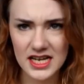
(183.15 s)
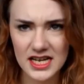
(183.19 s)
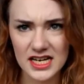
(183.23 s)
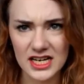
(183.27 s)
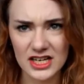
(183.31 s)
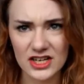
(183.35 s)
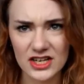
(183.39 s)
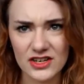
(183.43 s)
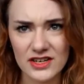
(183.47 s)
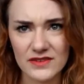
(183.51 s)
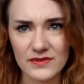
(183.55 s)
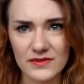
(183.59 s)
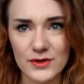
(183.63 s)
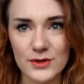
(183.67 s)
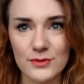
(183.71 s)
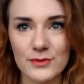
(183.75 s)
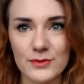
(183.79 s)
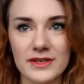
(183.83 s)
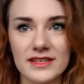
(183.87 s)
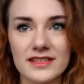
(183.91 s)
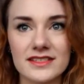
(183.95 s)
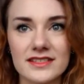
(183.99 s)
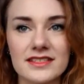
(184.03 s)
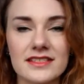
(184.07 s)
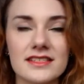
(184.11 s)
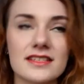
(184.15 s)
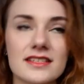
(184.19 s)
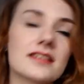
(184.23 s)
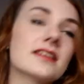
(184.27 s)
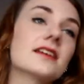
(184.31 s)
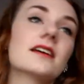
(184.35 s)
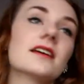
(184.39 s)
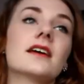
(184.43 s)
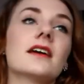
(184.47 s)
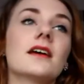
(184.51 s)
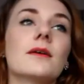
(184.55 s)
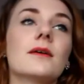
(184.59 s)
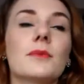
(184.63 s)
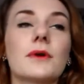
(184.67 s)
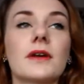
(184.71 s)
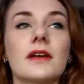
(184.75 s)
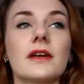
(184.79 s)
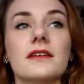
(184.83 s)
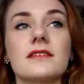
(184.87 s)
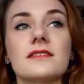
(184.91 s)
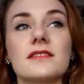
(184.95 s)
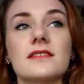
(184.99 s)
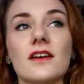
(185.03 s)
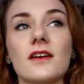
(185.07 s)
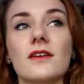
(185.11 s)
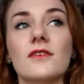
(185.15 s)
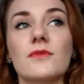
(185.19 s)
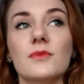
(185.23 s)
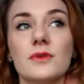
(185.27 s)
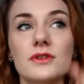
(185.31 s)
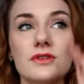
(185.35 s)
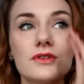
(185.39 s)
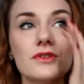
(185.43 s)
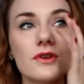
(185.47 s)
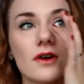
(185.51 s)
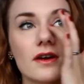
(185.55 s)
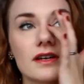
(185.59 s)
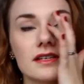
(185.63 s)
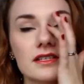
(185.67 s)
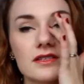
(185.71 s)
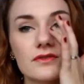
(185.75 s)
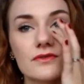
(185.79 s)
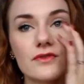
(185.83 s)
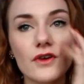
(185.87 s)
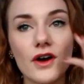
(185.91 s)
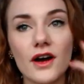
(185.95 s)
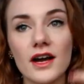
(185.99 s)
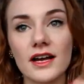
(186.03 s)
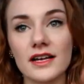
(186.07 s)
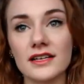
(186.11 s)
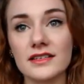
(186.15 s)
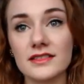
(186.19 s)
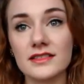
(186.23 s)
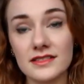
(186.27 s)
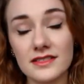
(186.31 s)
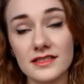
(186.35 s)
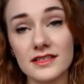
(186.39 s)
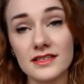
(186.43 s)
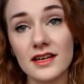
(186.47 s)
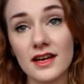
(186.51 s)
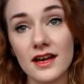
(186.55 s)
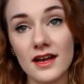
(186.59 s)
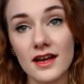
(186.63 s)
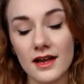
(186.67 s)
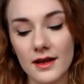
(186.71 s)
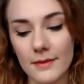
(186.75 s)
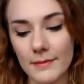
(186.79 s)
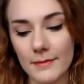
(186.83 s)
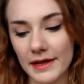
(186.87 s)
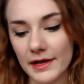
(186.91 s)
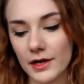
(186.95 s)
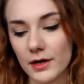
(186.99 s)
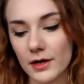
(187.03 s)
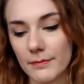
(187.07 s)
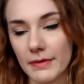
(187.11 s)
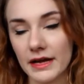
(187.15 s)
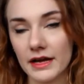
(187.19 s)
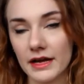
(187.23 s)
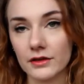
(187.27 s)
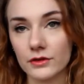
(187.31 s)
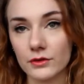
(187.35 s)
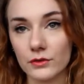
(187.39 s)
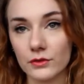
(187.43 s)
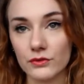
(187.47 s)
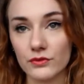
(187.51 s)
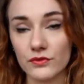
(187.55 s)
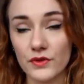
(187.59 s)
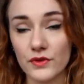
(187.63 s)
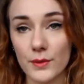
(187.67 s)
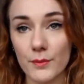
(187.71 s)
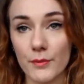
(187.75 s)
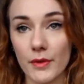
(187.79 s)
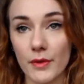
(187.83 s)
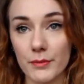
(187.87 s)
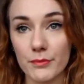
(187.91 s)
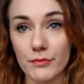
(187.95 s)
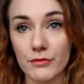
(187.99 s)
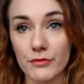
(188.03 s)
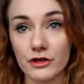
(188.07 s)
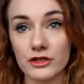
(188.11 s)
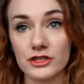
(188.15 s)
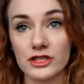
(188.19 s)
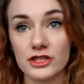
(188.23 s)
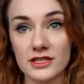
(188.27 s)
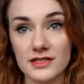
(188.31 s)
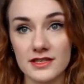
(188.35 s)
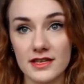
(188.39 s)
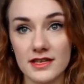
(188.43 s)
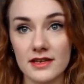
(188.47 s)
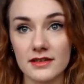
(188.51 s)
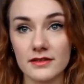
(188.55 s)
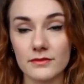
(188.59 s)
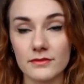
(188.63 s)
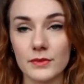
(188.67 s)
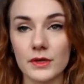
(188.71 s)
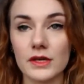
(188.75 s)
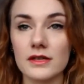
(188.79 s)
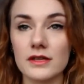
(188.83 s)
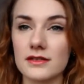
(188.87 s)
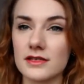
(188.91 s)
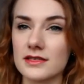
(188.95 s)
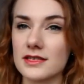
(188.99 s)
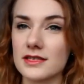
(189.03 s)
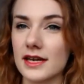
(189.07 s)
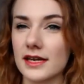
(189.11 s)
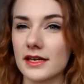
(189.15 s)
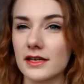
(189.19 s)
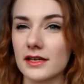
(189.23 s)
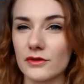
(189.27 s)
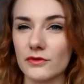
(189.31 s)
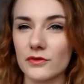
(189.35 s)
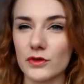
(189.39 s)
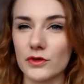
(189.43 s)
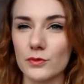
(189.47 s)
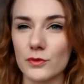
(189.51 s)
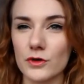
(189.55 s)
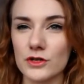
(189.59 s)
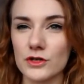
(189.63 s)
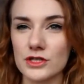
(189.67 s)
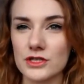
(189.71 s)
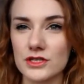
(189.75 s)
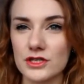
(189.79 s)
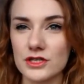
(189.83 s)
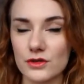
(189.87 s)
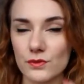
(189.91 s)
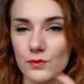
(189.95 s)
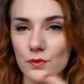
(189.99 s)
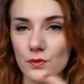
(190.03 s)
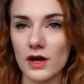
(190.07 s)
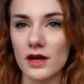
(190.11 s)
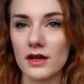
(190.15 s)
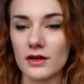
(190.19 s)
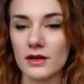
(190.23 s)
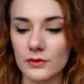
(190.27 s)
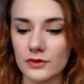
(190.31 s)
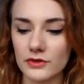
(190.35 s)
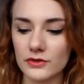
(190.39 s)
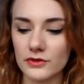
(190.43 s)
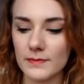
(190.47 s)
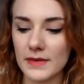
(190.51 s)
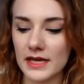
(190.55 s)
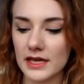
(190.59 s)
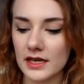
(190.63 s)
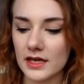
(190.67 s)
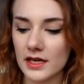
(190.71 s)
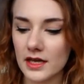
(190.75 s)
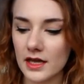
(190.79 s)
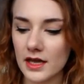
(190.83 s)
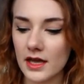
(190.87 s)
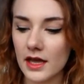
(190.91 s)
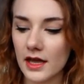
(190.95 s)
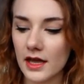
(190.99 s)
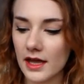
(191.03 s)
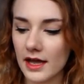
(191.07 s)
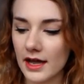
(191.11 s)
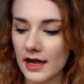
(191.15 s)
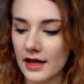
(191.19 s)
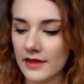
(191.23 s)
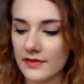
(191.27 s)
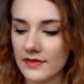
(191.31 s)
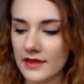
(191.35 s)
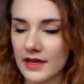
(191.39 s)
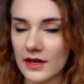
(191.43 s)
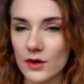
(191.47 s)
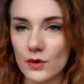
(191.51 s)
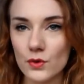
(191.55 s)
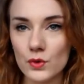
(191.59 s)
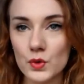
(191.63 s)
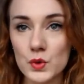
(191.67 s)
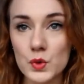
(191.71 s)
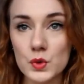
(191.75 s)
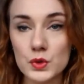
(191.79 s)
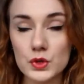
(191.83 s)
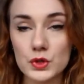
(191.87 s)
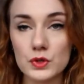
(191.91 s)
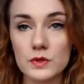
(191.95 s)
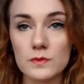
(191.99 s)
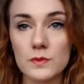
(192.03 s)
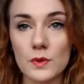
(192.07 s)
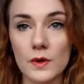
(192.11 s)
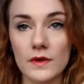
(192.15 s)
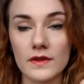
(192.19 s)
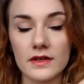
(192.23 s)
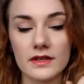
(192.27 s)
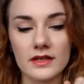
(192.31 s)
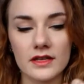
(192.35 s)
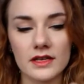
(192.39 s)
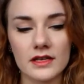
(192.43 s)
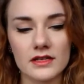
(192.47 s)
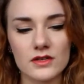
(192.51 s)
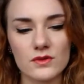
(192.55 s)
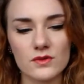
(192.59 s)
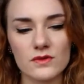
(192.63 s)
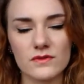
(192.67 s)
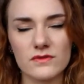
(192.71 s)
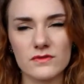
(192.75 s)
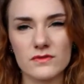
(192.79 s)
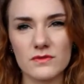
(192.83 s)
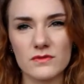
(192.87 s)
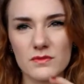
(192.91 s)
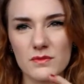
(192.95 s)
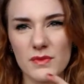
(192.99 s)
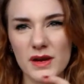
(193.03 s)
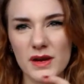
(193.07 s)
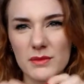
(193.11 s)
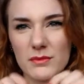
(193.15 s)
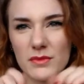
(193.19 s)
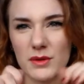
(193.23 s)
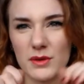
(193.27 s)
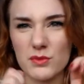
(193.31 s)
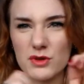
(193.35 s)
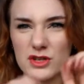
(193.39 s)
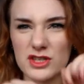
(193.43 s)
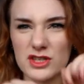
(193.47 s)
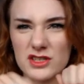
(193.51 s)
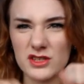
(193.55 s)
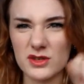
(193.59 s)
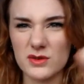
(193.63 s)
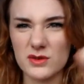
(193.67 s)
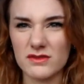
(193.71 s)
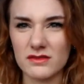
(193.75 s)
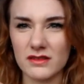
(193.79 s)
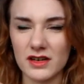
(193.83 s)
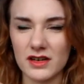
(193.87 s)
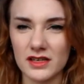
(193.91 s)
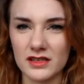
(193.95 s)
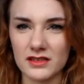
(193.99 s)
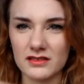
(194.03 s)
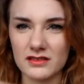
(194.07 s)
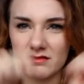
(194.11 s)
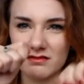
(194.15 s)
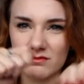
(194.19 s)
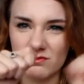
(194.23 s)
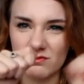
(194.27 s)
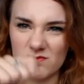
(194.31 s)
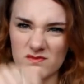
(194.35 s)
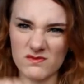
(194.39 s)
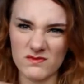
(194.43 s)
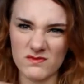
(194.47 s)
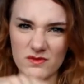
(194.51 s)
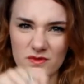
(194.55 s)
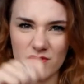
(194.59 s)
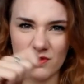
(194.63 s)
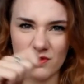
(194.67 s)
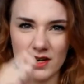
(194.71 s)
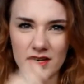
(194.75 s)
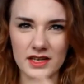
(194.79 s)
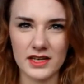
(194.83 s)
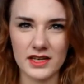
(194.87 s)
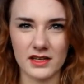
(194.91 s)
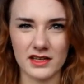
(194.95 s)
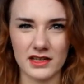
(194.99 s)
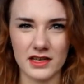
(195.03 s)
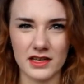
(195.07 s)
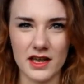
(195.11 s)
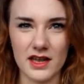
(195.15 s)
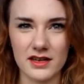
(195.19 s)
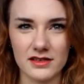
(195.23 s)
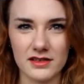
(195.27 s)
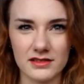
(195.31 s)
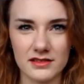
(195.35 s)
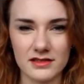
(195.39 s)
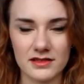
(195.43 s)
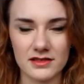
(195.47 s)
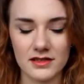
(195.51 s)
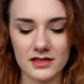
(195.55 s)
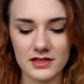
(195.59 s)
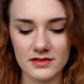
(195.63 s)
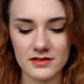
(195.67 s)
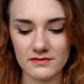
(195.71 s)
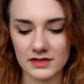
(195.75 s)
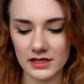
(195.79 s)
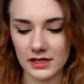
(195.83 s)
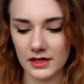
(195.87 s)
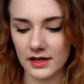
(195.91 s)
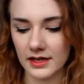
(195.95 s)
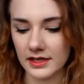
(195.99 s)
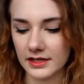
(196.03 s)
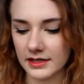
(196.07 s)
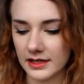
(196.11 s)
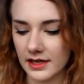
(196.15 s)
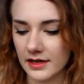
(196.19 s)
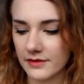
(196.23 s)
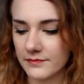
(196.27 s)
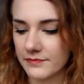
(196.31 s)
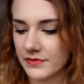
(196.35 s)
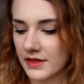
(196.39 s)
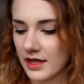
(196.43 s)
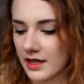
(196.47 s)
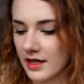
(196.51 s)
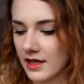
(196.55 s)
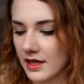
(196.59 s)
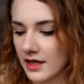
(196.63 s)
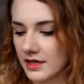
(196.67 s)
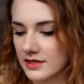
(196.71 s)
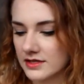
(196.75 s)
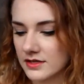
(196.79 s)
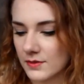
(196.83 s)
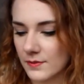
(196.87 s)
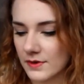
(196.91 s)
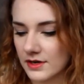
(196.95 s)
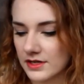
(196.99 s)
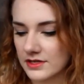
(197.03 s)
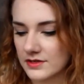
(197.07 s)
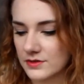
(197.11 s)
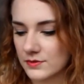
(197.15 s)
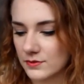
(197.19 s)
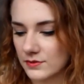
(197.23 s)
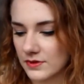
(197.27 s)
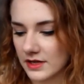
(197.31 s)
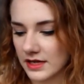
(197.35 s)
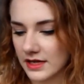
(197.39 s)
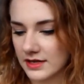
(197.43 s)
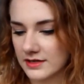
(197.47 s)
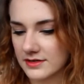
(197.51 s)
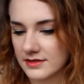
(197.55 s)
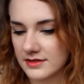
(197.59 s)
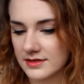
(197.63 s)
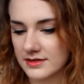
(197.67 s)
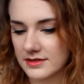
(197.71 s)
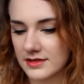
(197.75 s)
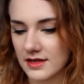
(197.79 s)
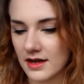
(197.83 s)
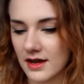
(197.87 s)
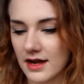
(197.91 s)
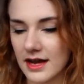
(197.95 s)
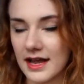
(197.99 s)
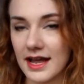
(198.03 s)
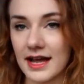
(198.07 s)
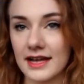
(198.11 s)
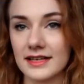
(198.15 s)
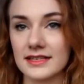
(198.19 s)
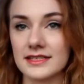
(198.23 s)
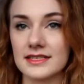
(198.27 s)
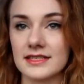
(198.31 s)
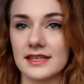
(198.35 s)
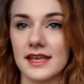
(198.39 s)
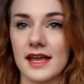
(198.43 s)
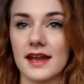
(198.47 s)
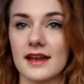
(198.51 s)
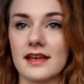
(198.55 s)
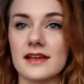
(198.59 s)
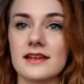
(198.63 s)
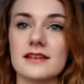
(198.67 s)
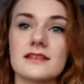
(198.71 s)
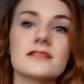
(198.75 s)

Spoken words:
I can't even open it because I've been trying to find a makeup bag that will fit my brushes in, because I take a few brushes to work with me and they're all too small, and then they sort of make my brushes go like funny at the end and I don't really like that. So when I saw this I had to get it.